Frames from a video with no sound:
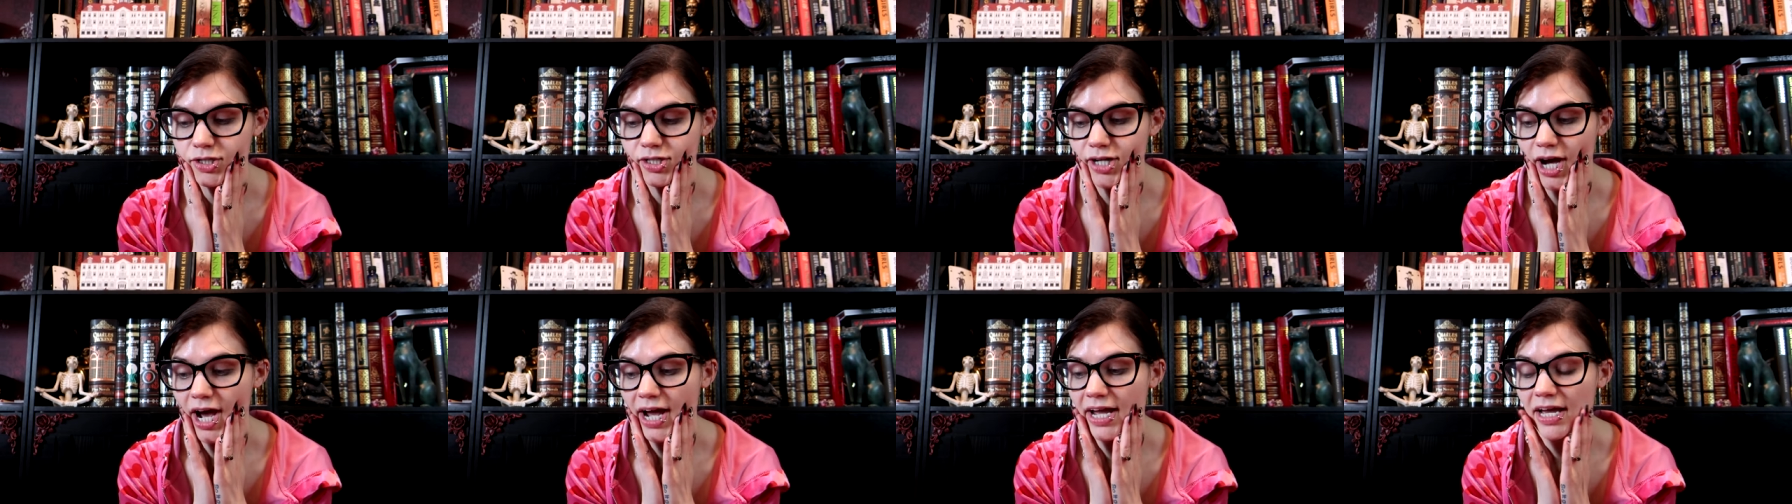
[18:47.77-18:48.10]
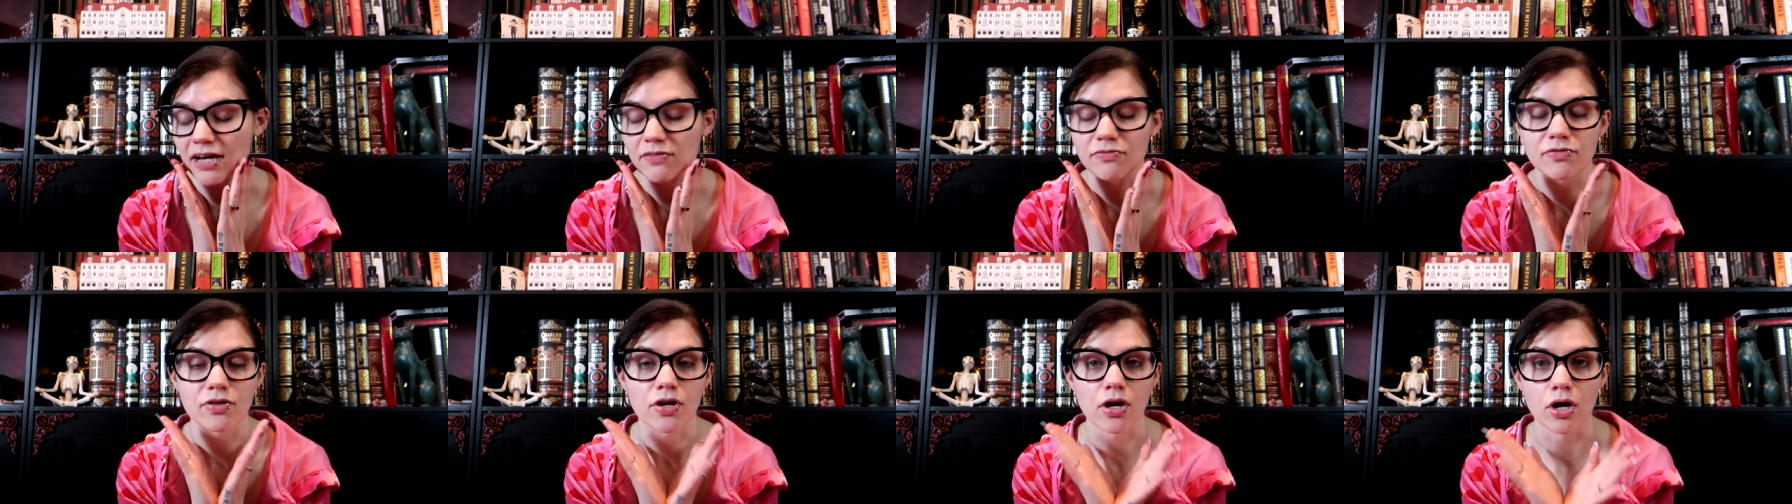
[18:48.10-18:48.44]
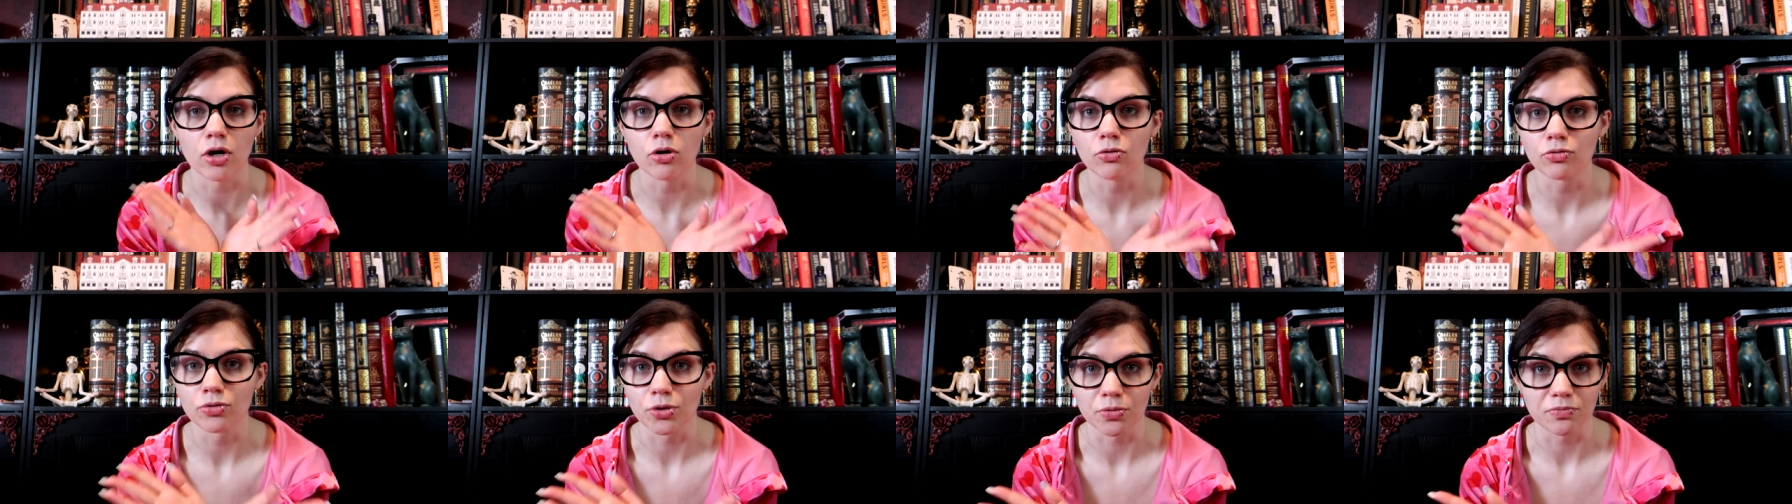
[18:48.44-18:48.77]
I have
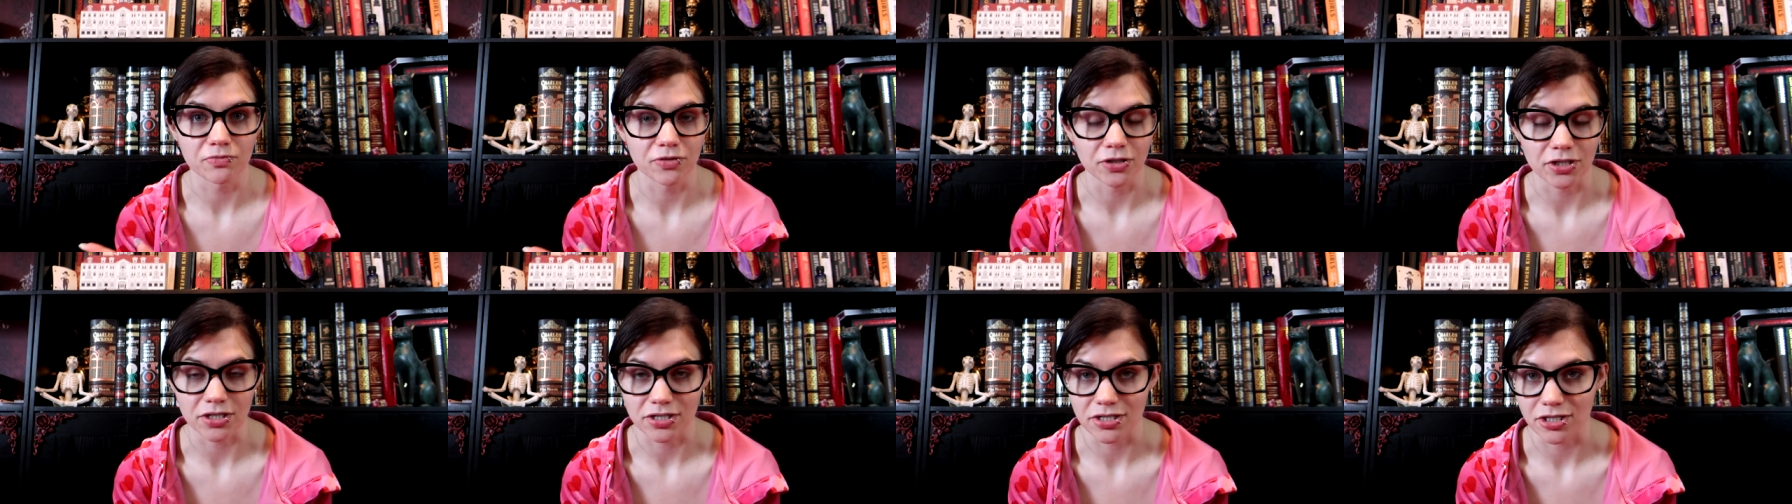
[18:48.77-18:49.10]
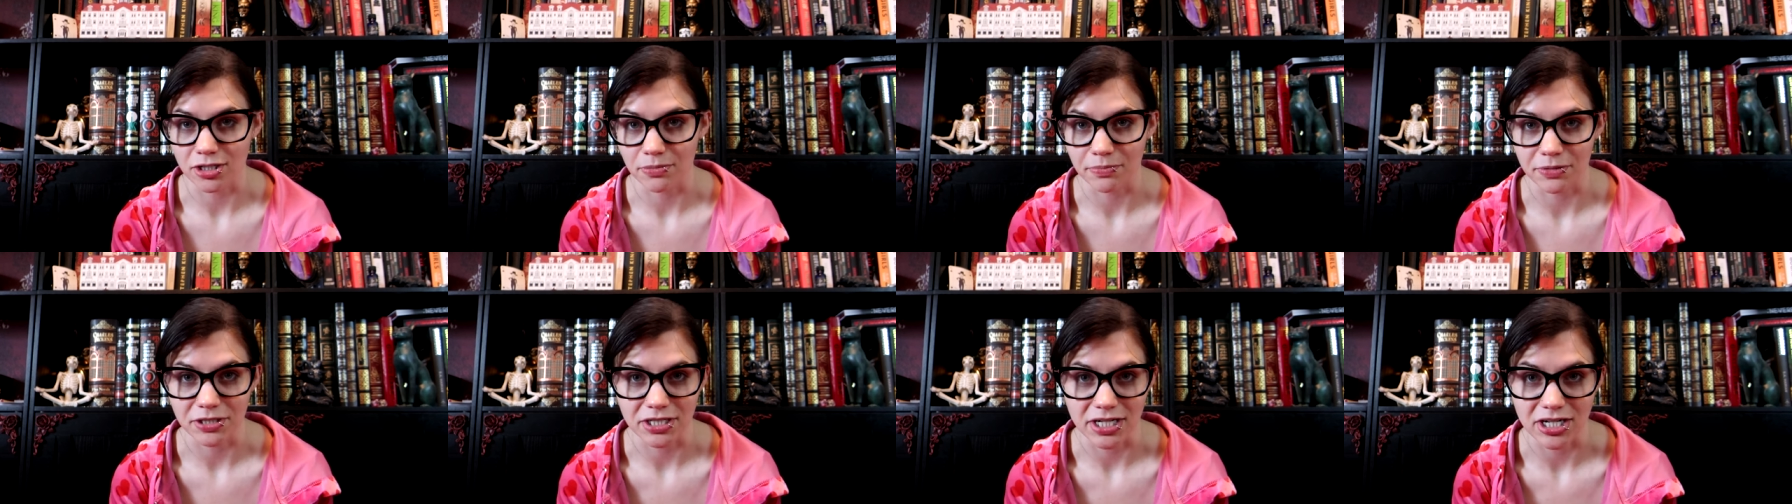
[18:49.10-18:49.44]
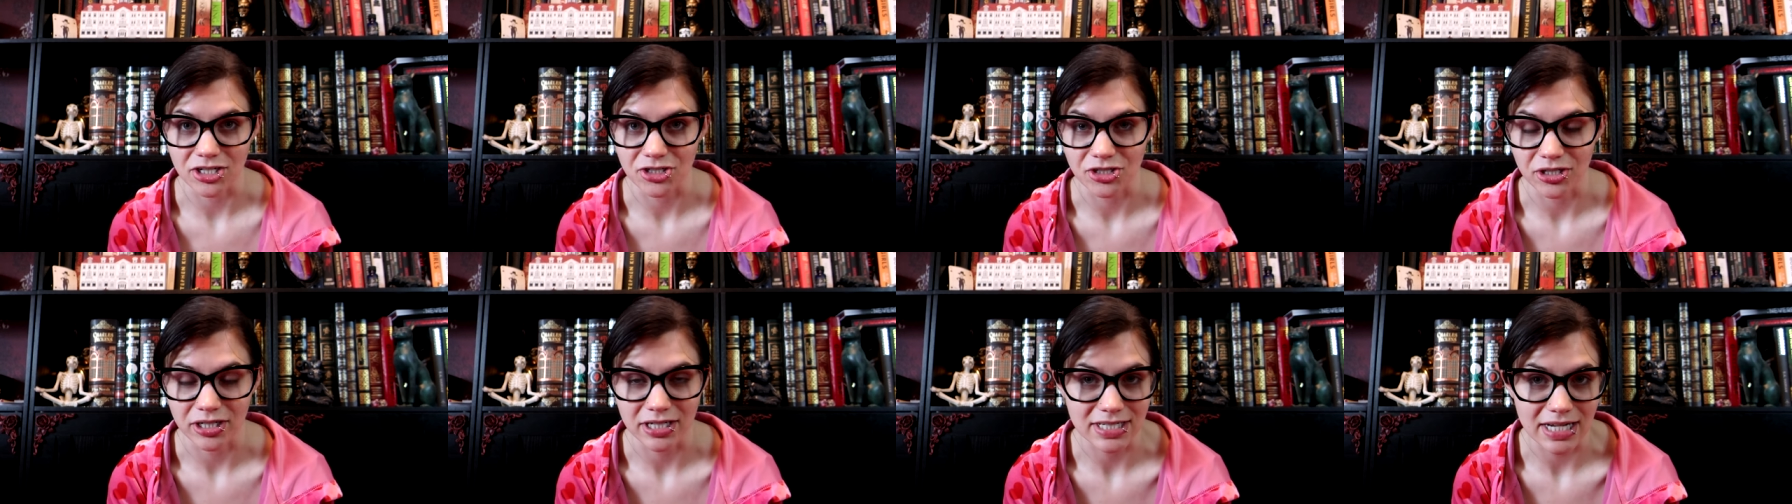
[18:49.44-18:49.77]
no room for
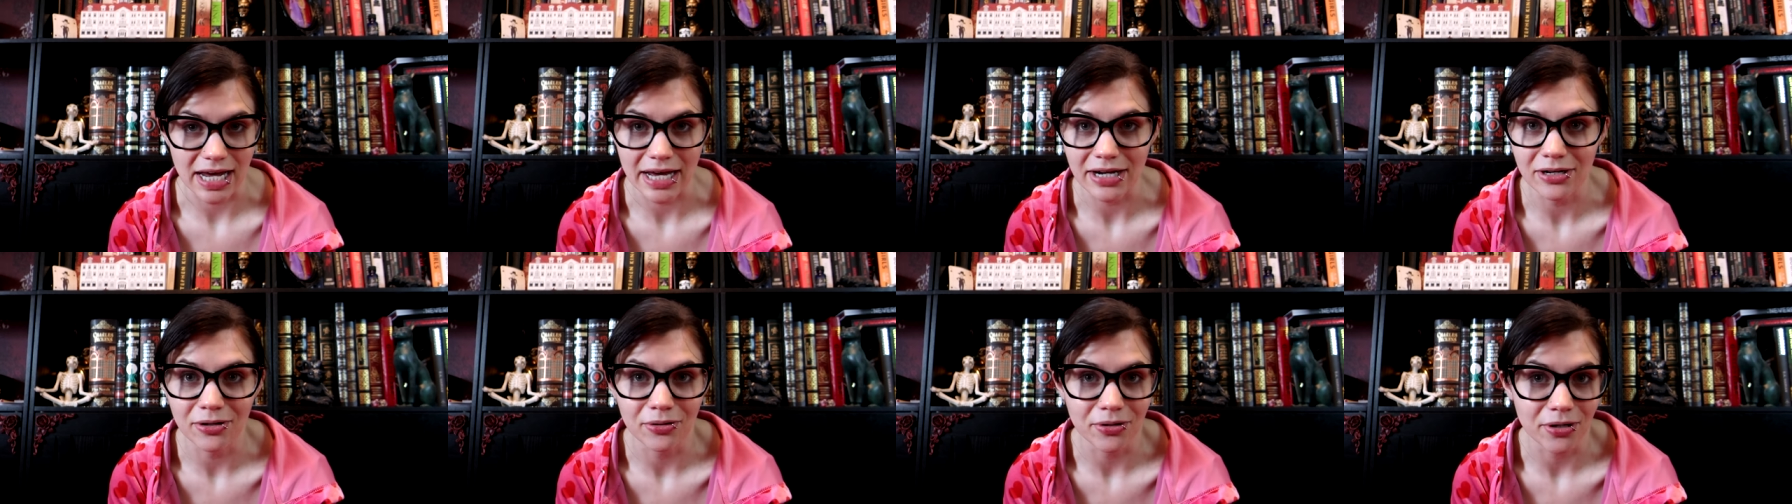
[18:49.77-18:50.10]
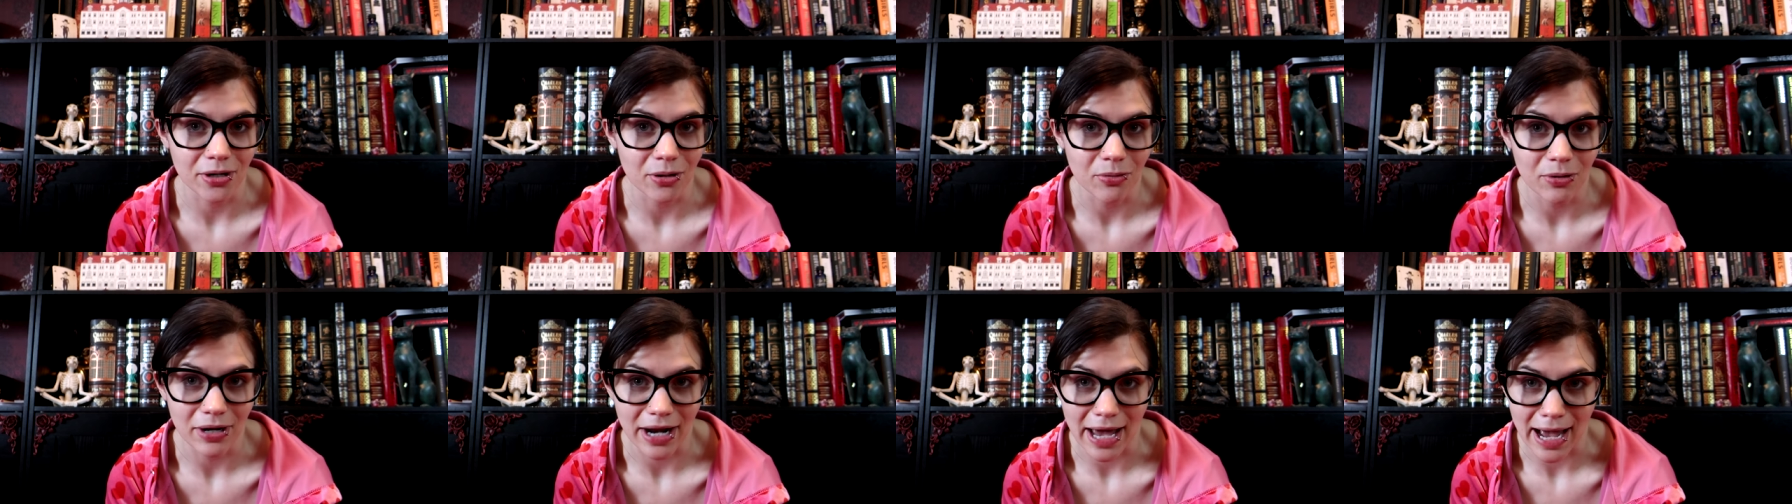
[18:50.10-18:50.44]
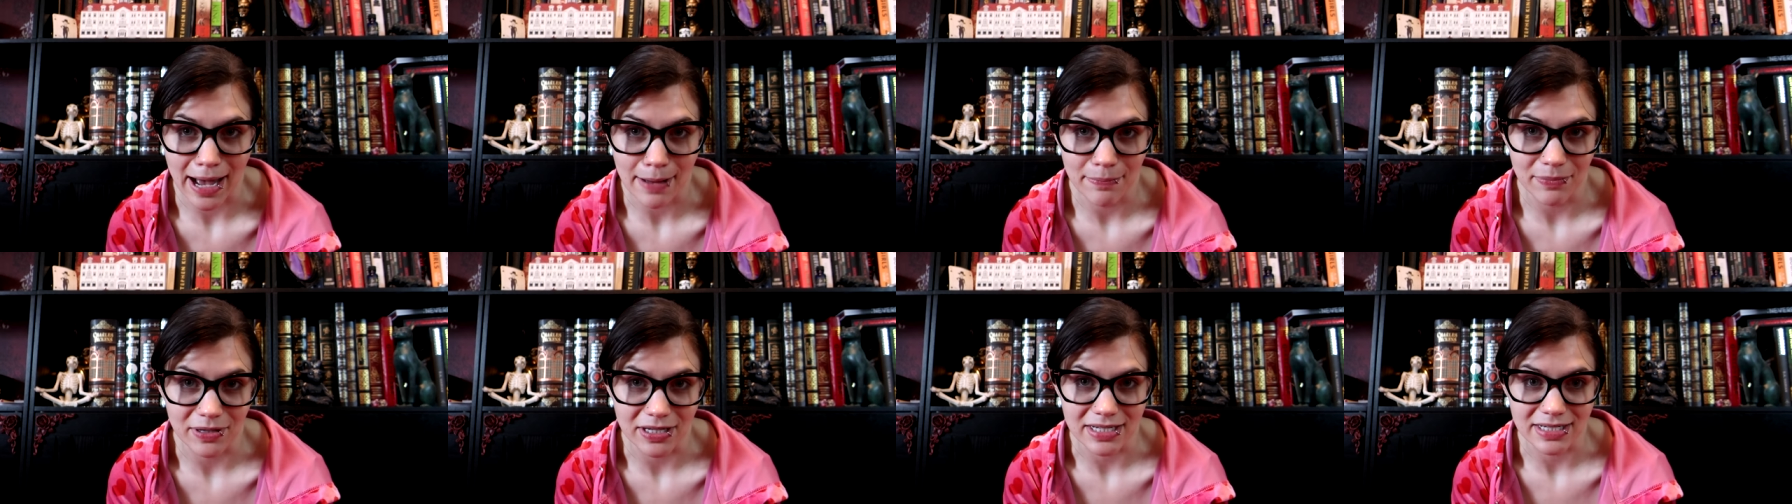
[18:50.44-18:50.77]
interpretation because I don't know what
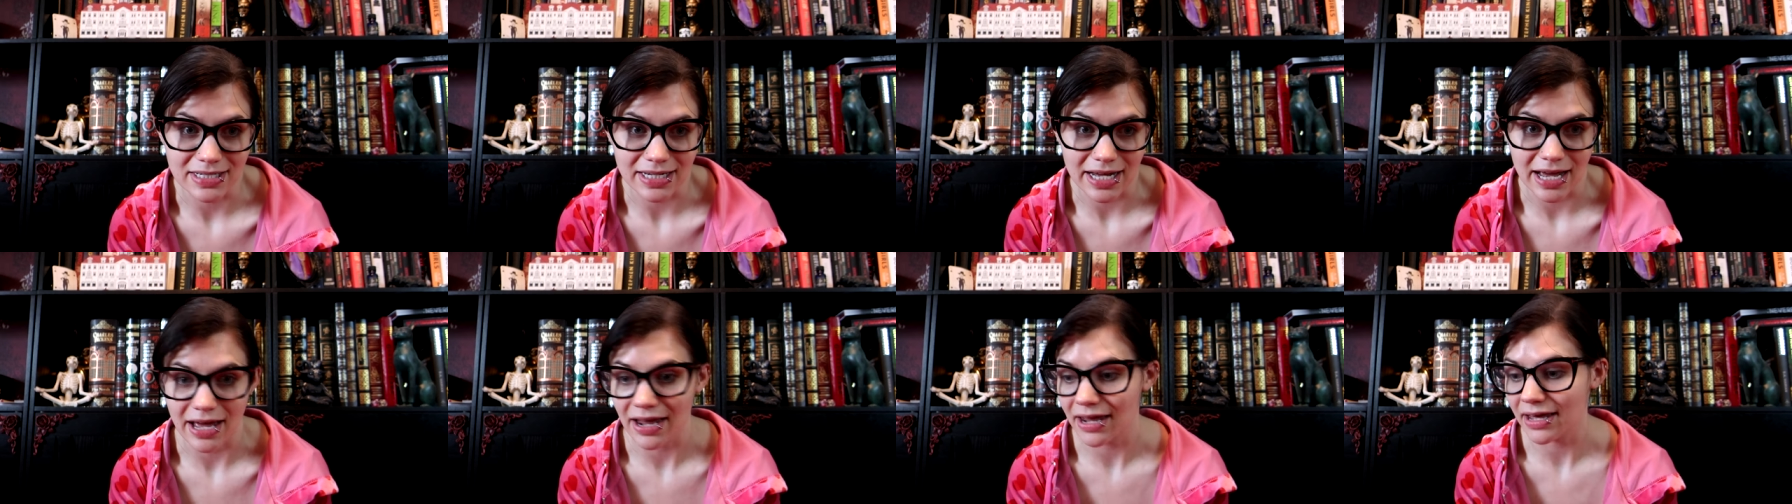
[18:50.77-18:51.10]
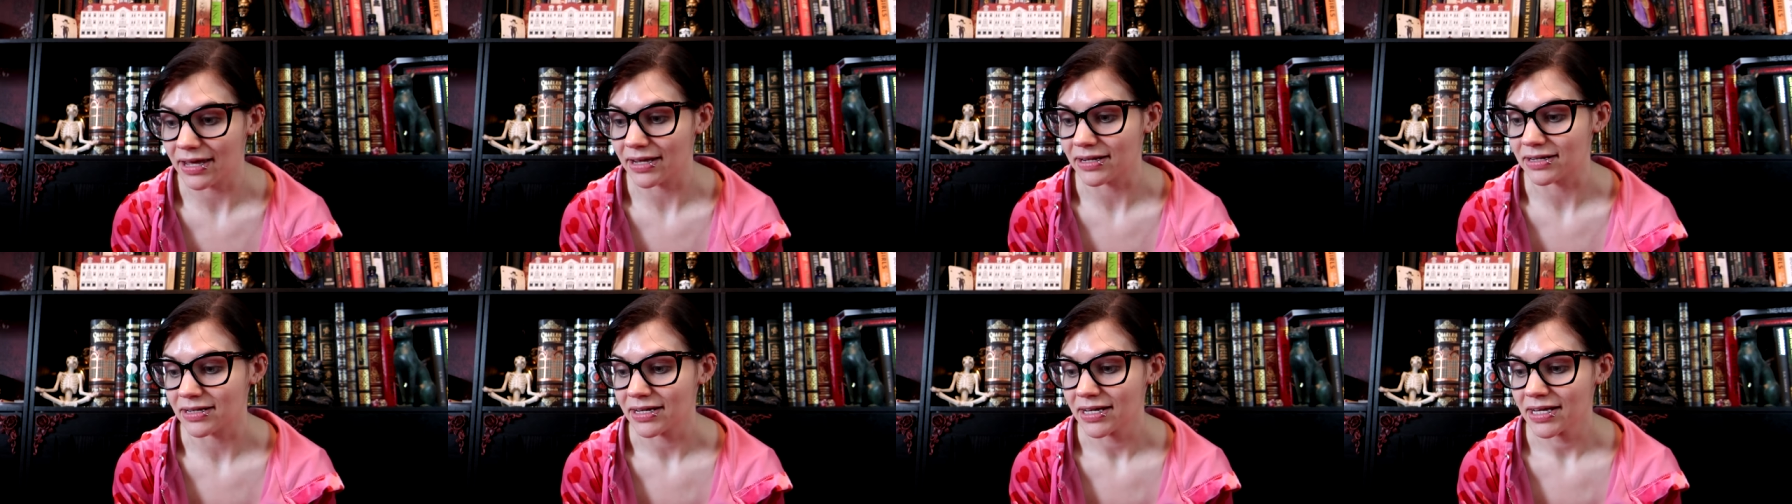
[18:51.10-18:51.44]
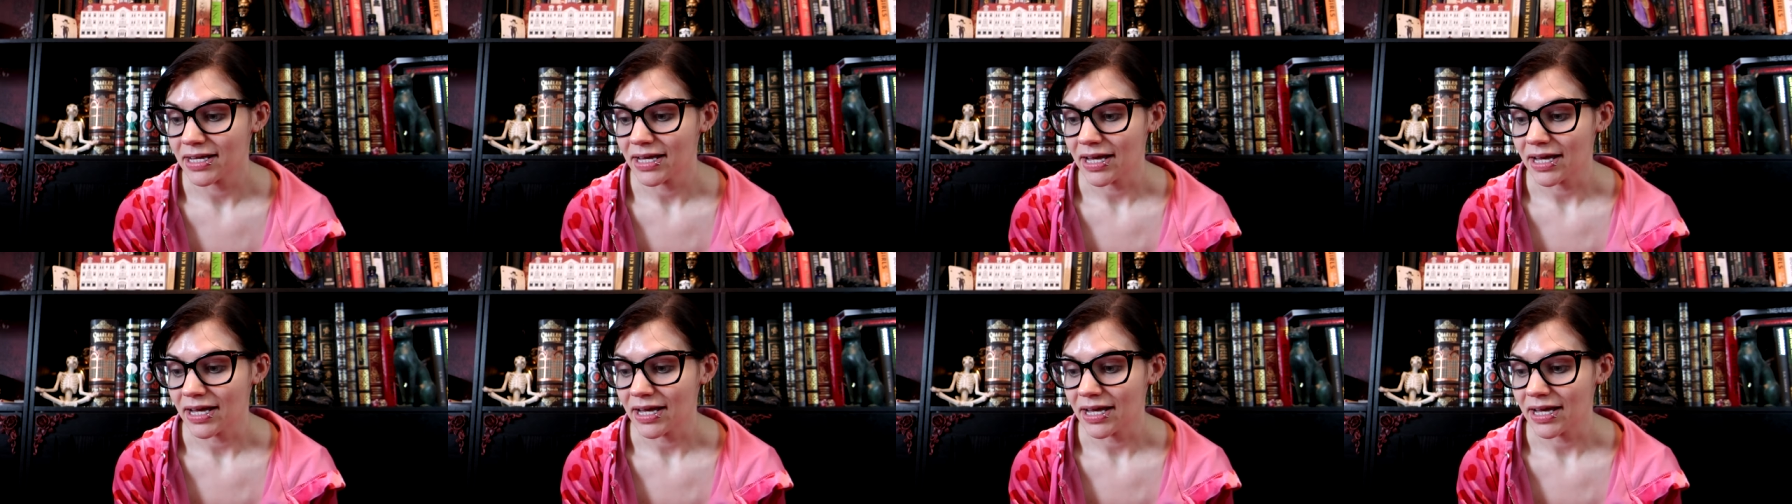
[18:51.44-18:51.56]
happens. And